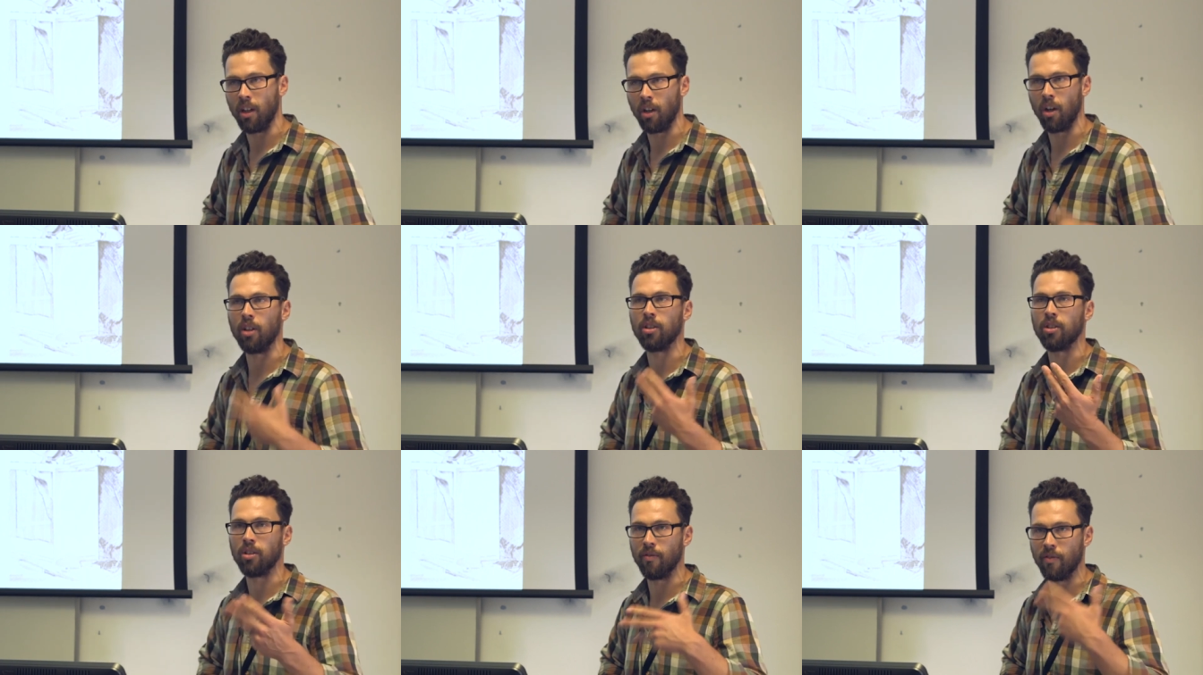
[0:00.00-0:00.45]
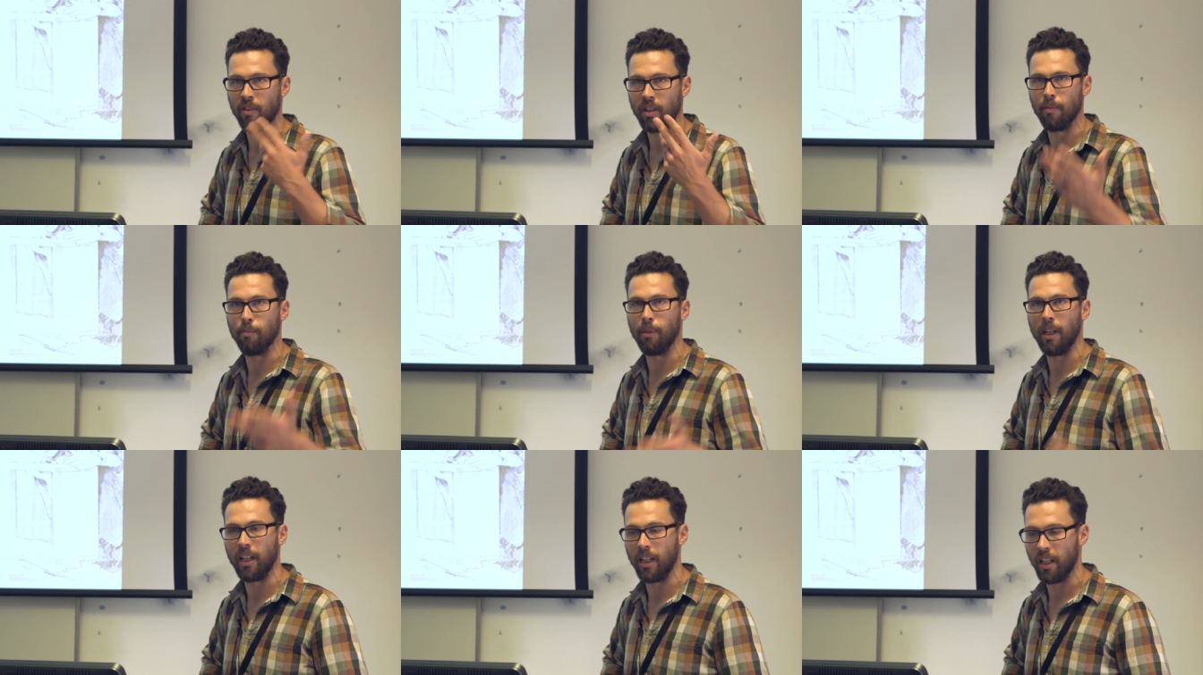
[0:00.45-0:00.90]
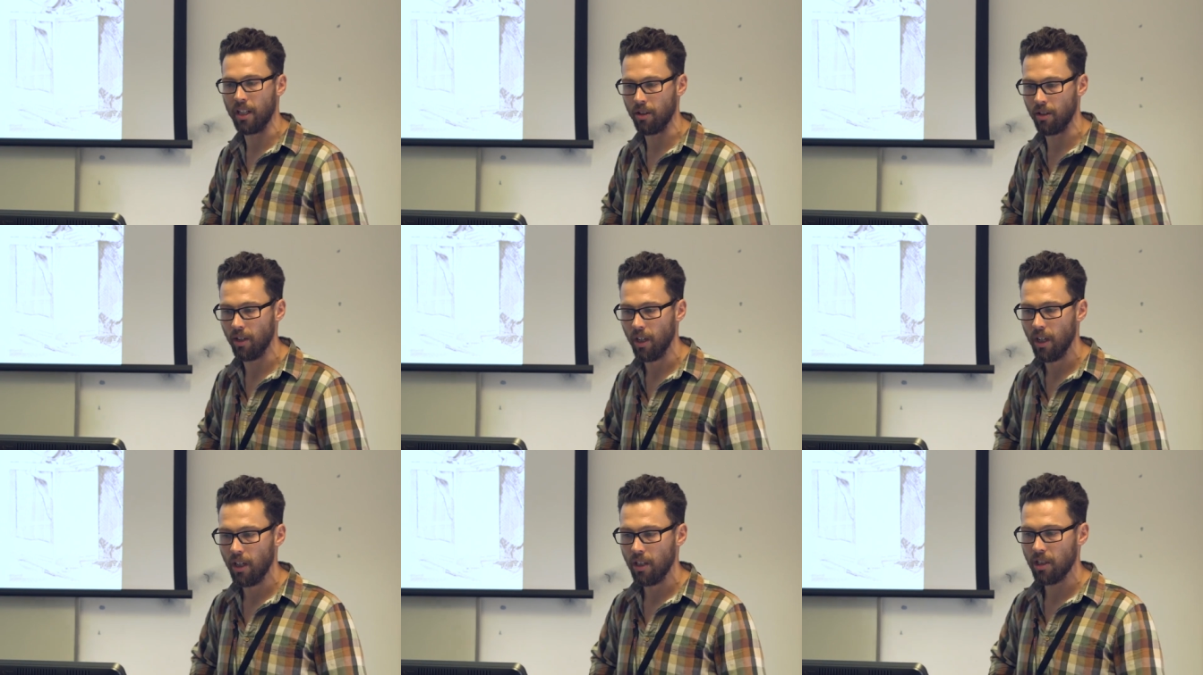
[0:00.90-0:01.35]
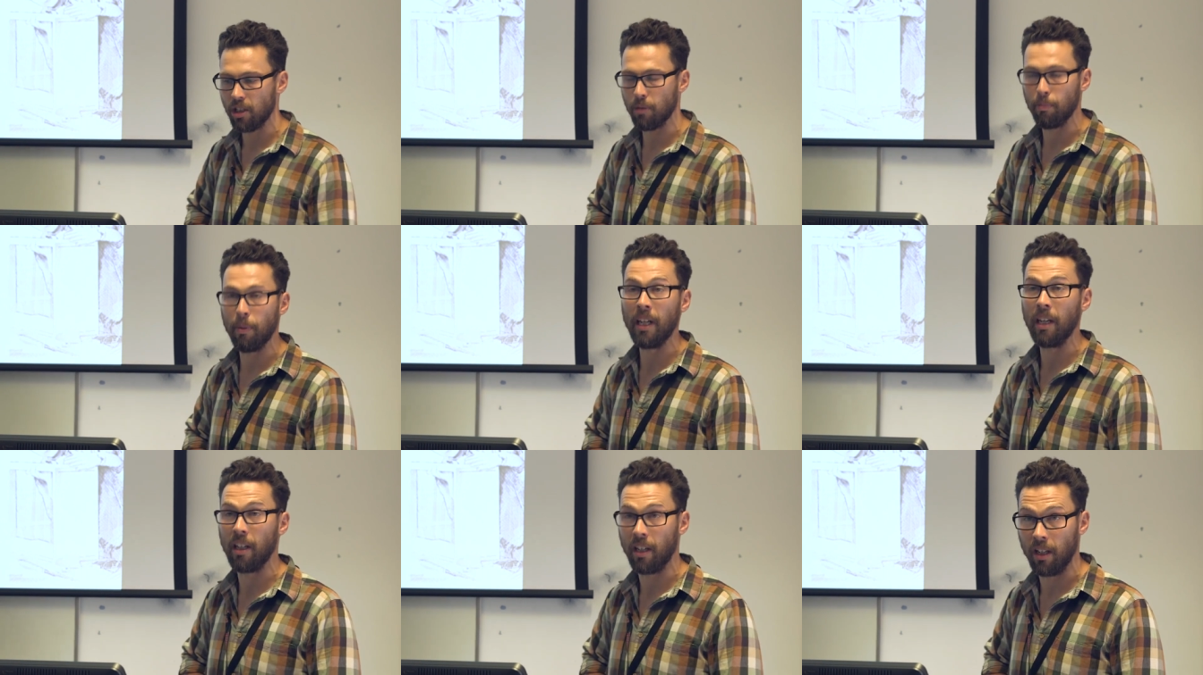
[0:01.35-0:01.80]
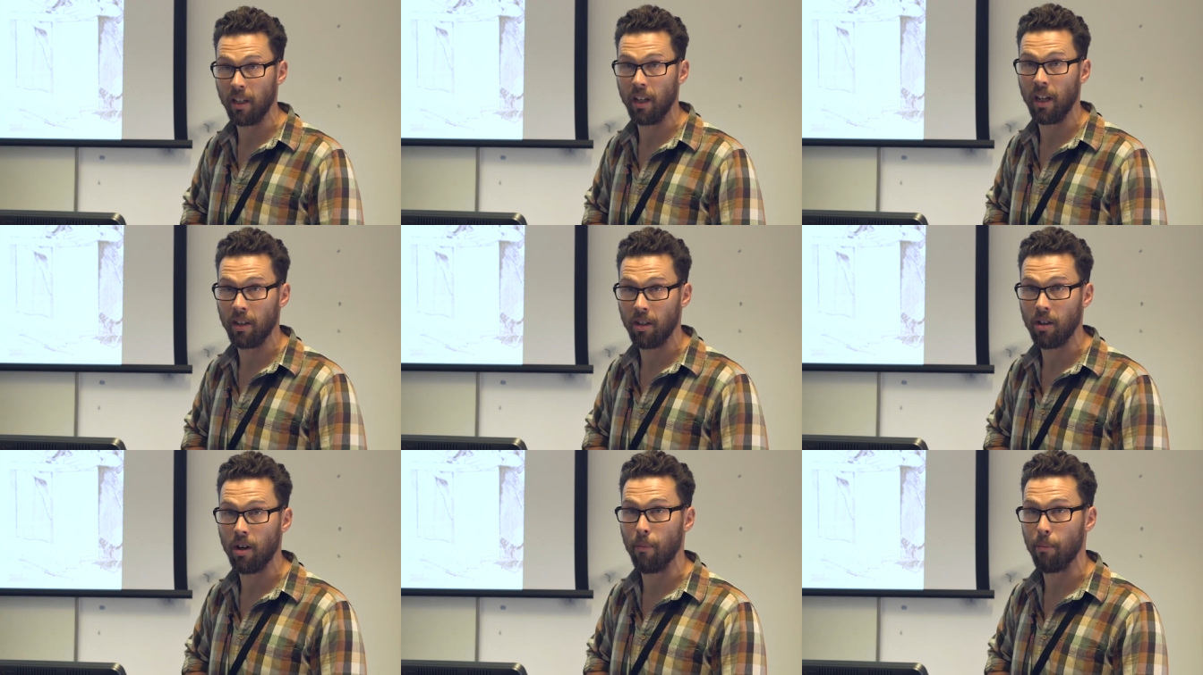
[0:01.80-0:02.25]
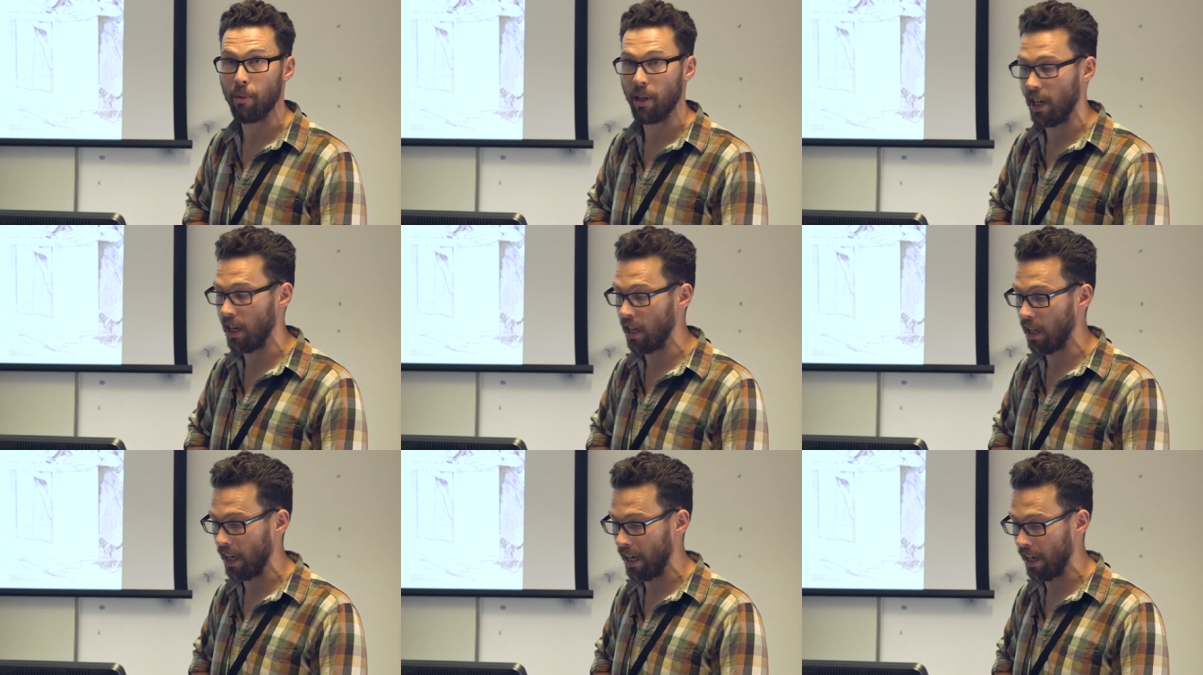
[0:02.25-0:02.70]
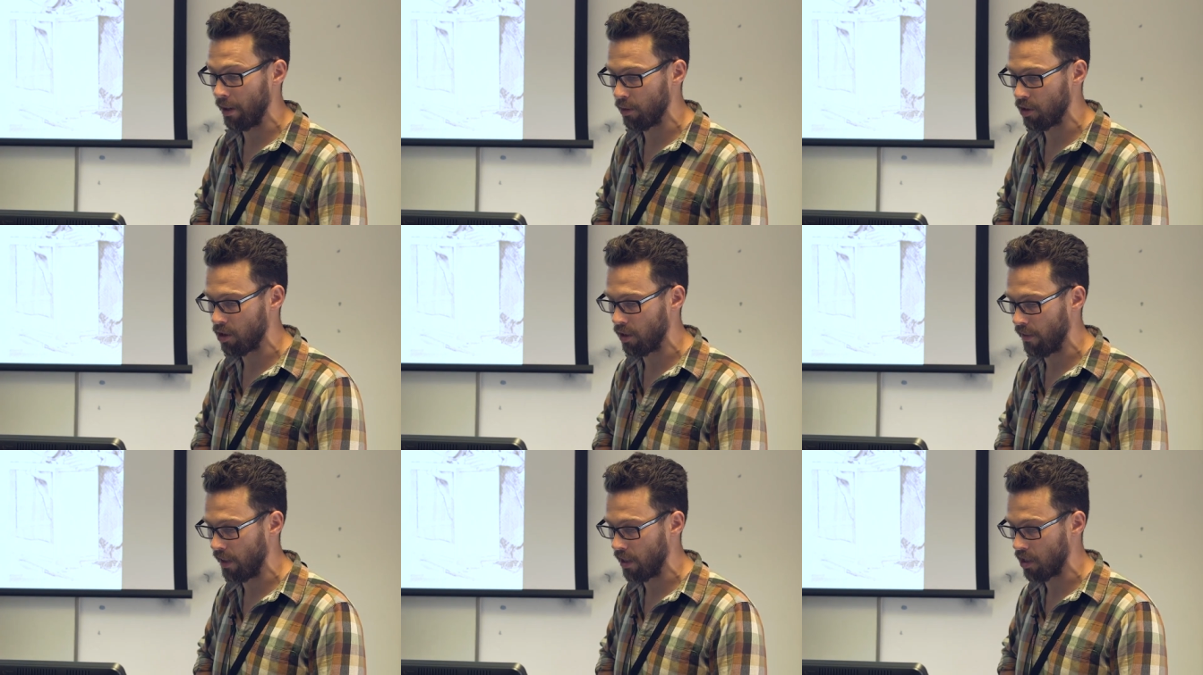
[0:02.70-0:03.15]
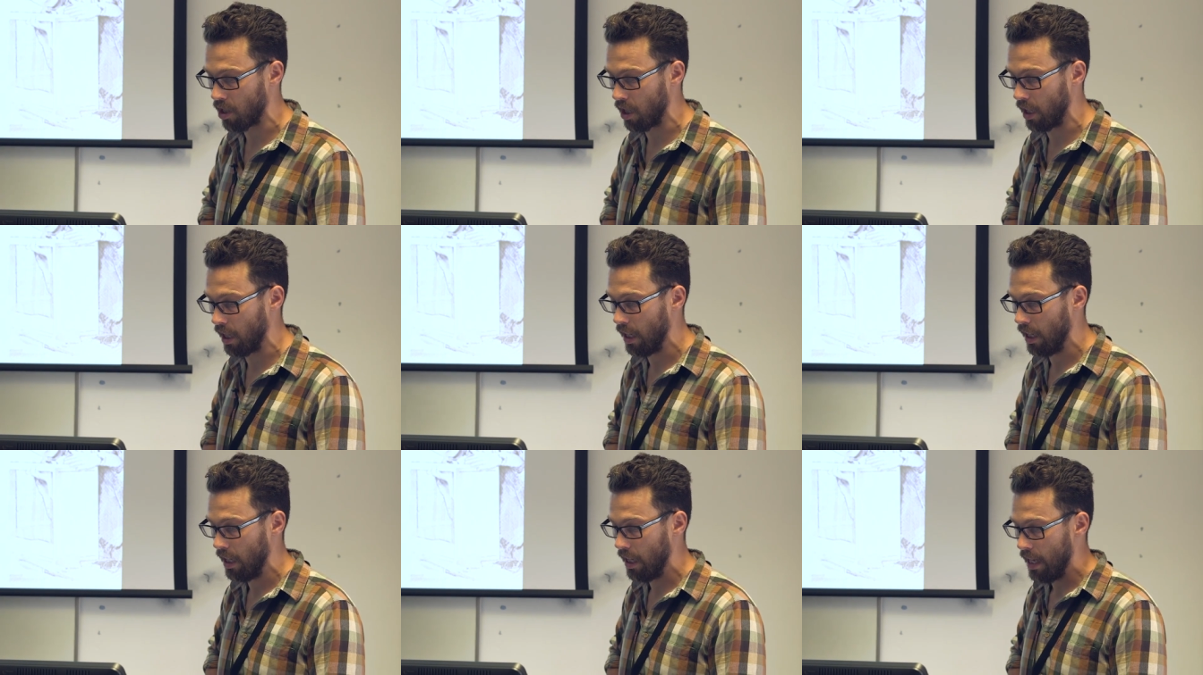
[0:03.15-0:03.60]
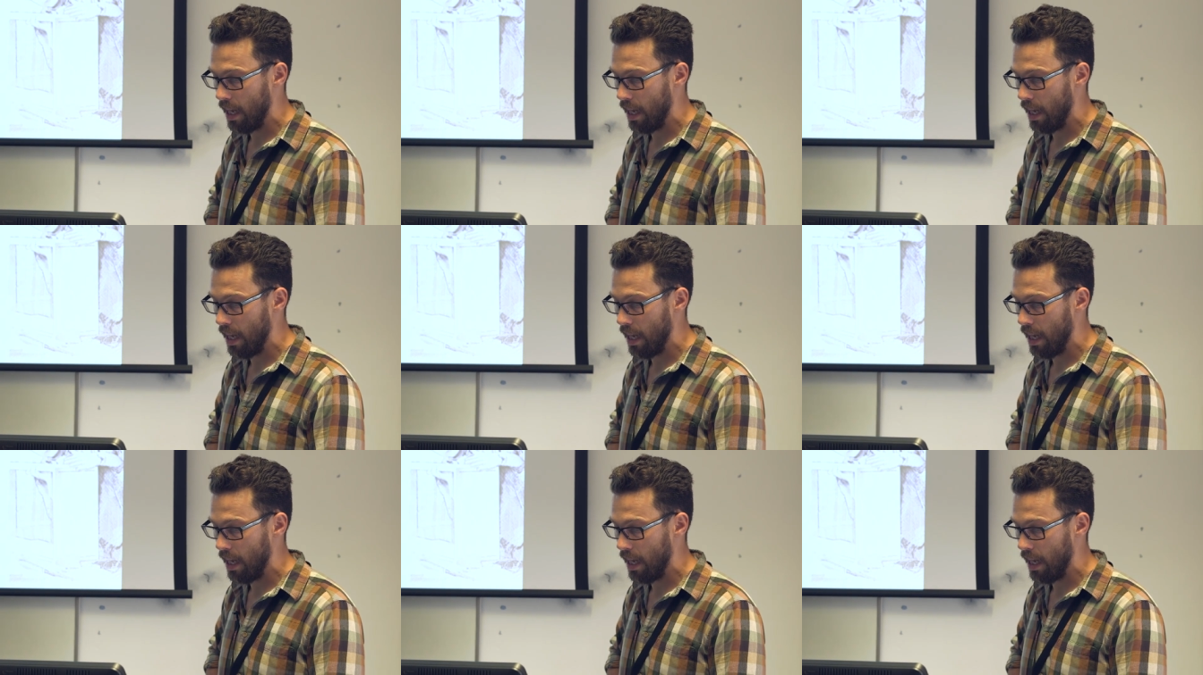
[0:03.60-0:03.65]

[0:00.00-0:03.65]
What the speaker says: a loss of the ability to speak and comprehend language eventually.